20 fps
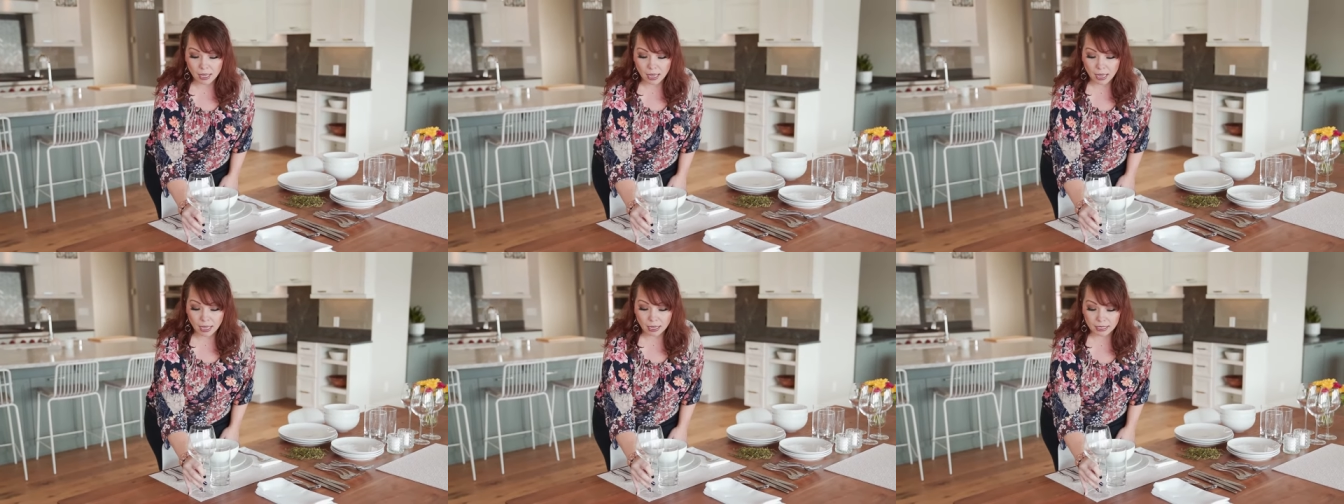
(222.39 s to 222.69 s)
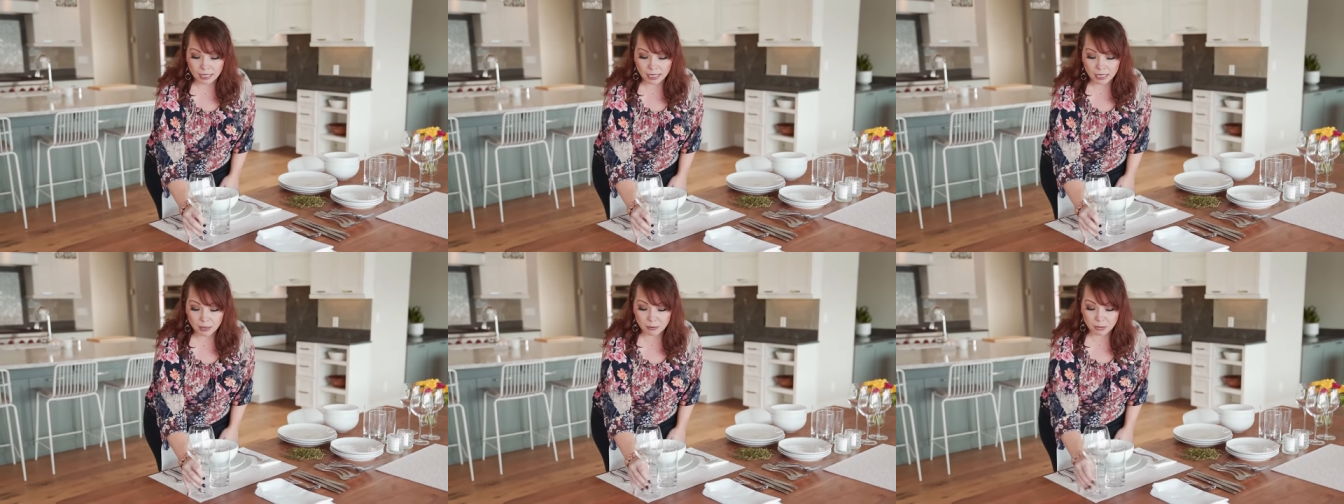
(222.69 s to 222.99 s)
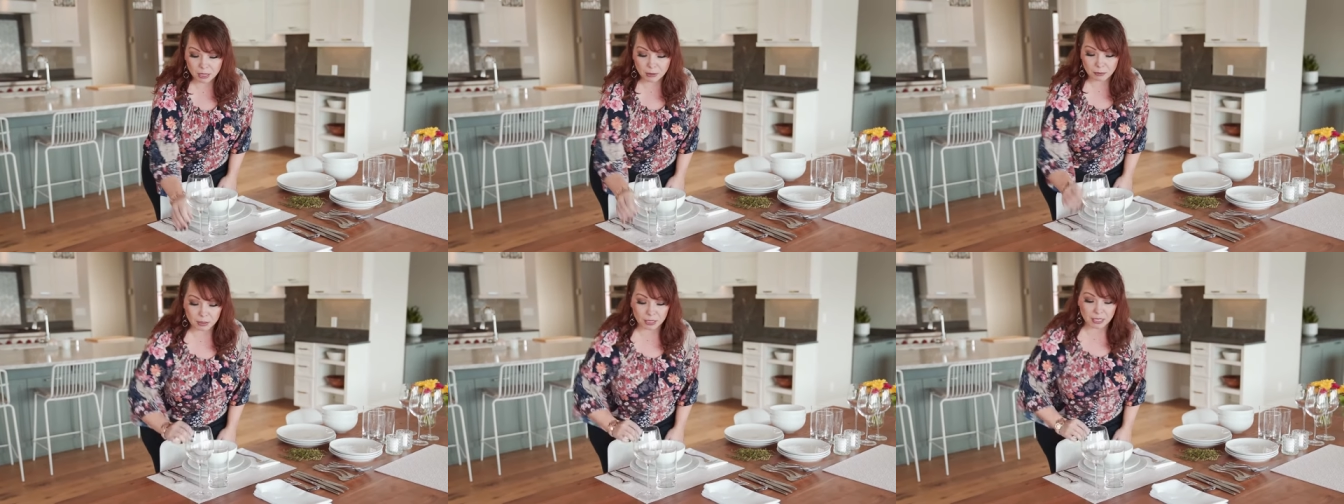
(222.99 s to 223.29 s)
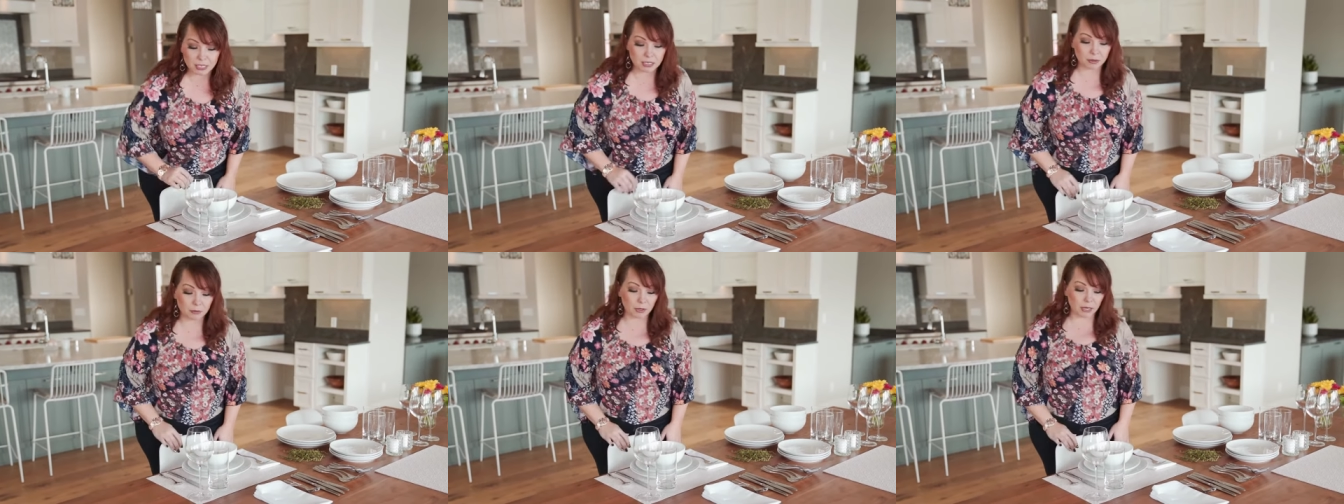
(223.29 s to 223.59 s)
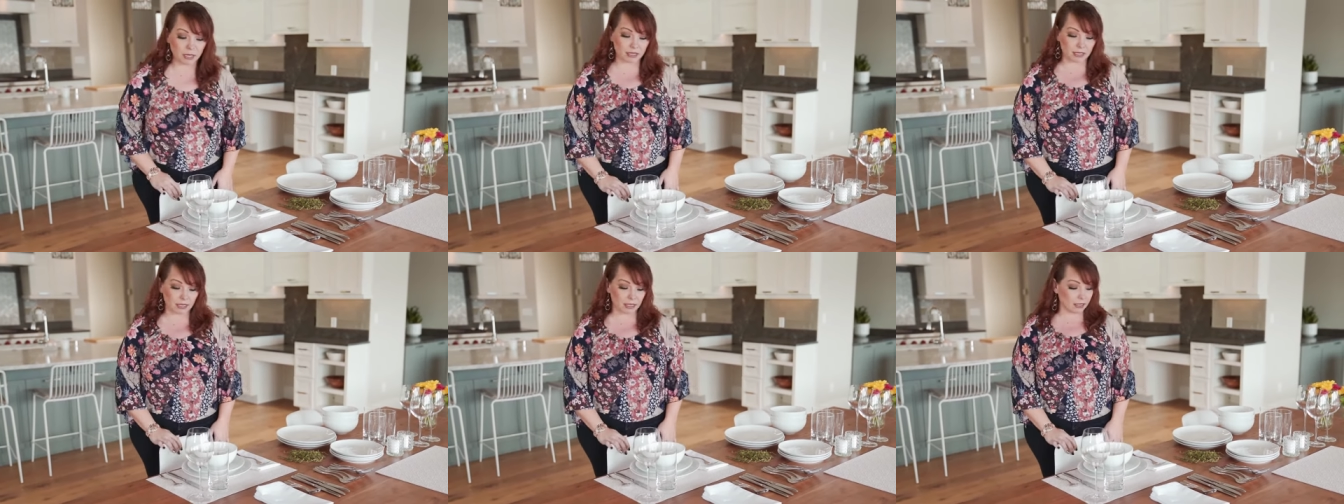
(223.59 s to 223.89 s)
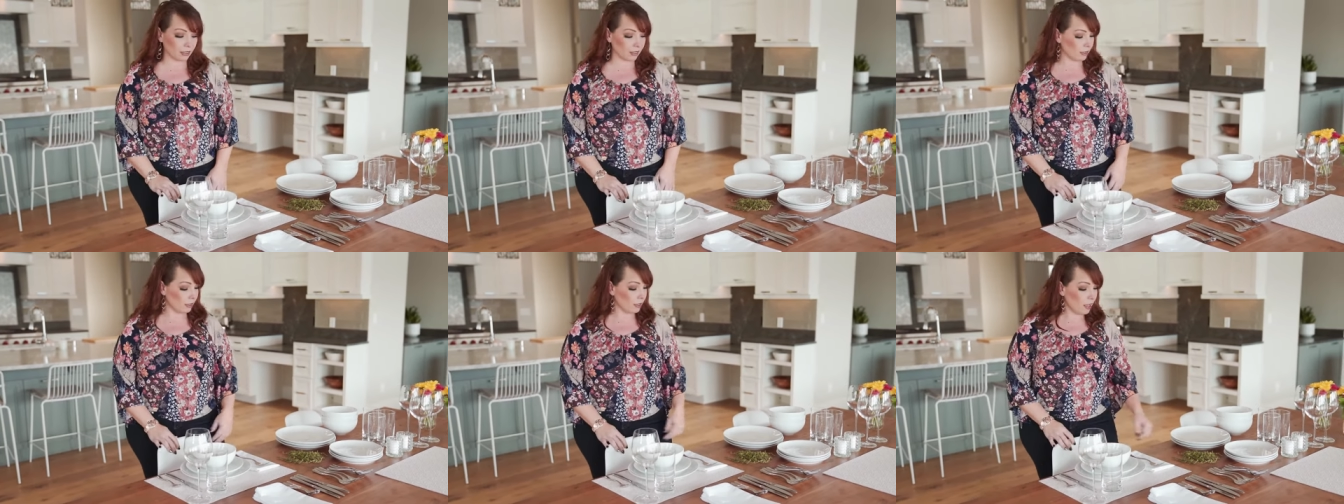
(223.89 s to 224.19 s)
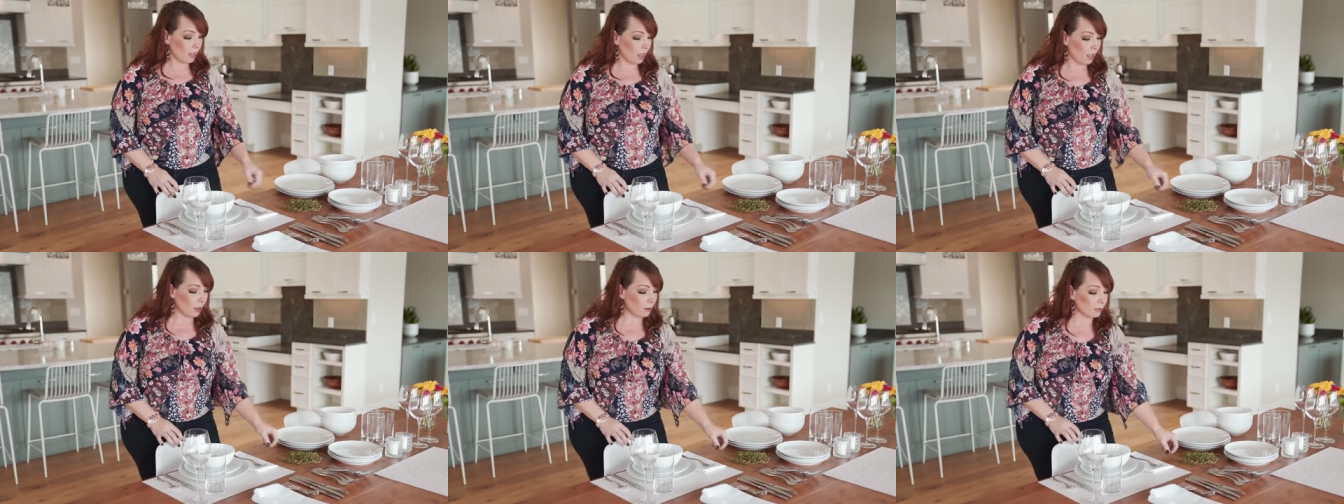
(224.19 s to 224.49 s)
And again, I'm gonna place it right there.
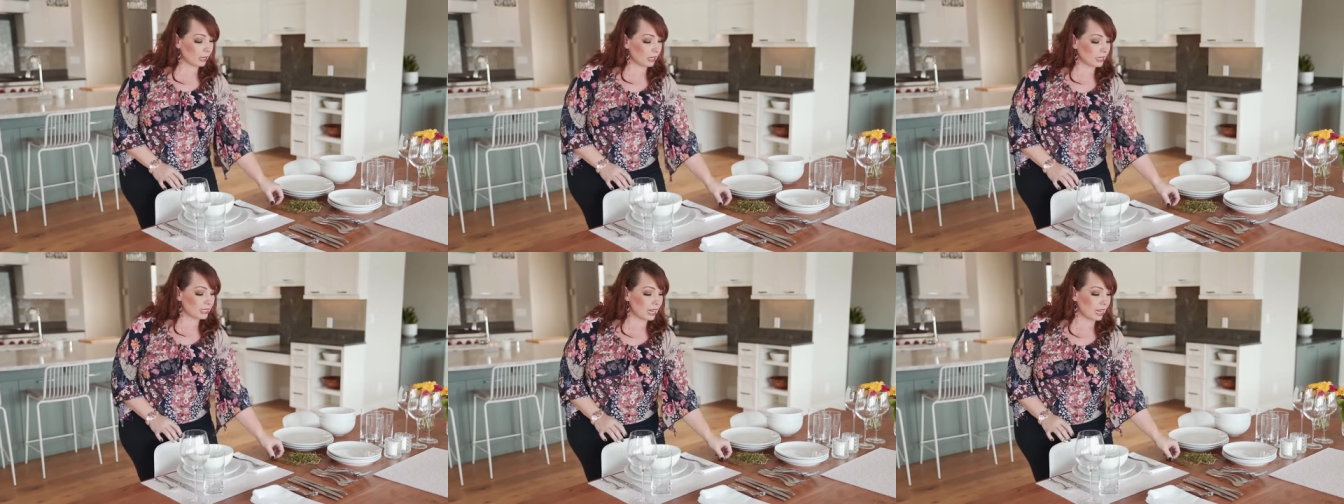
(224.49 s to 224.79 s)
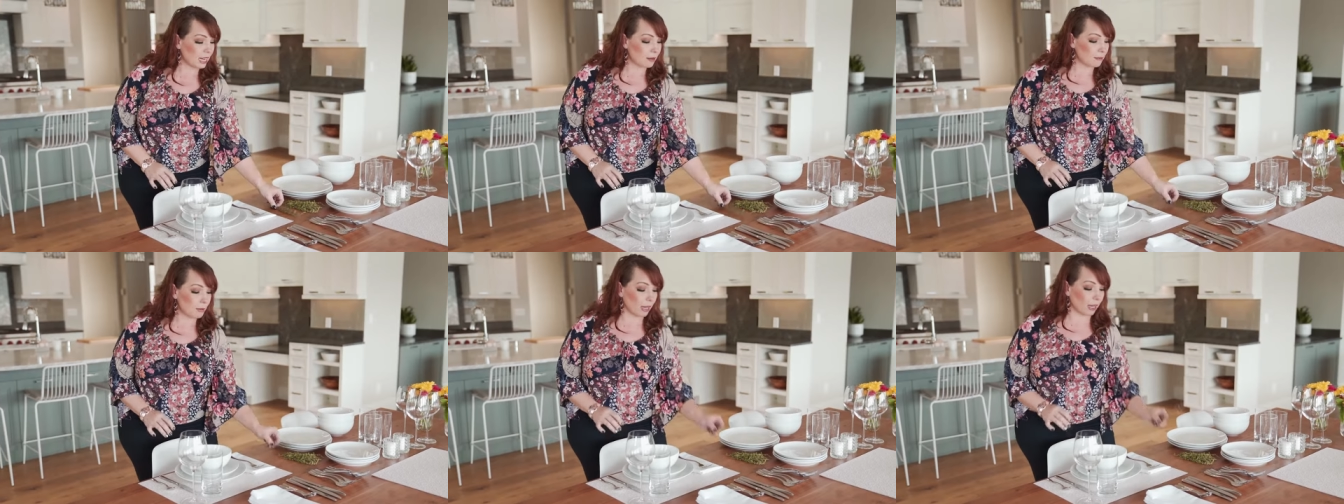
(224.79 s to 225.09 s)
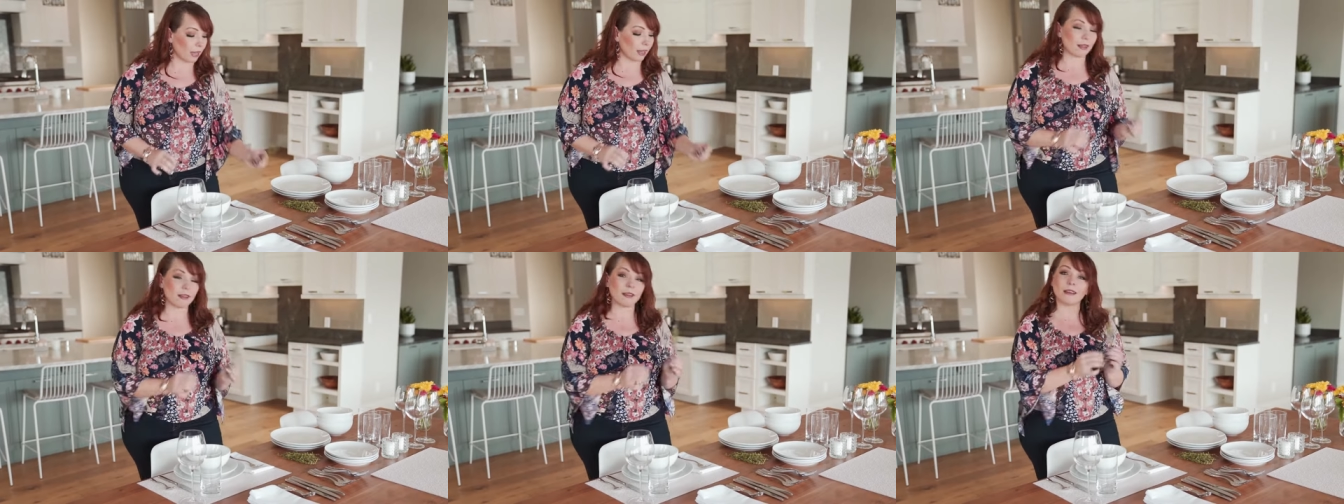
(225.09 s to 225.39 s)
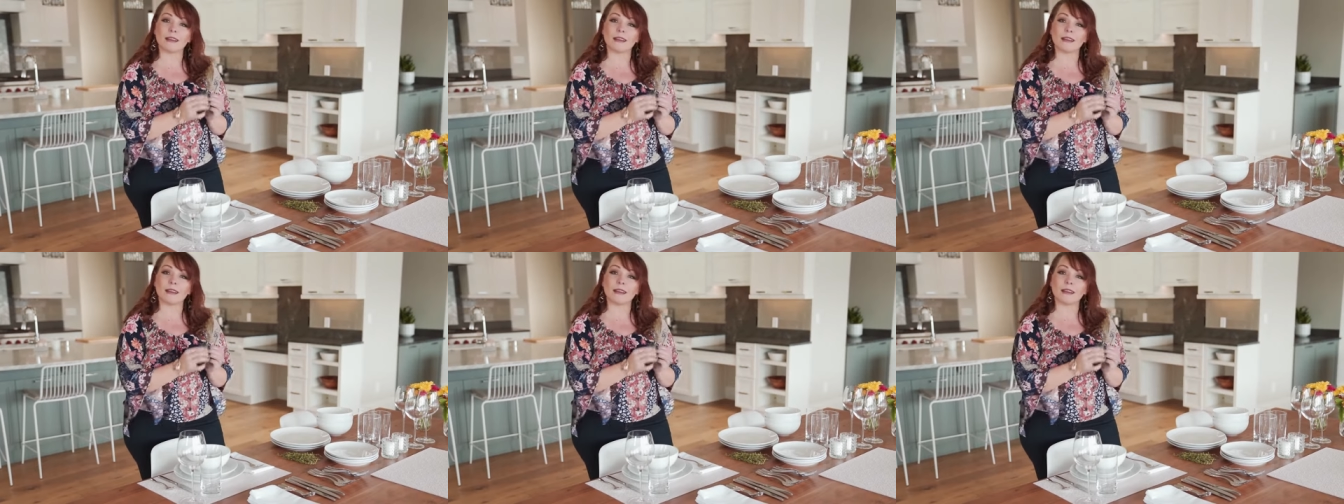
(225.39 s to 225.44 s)
I'm gonna take my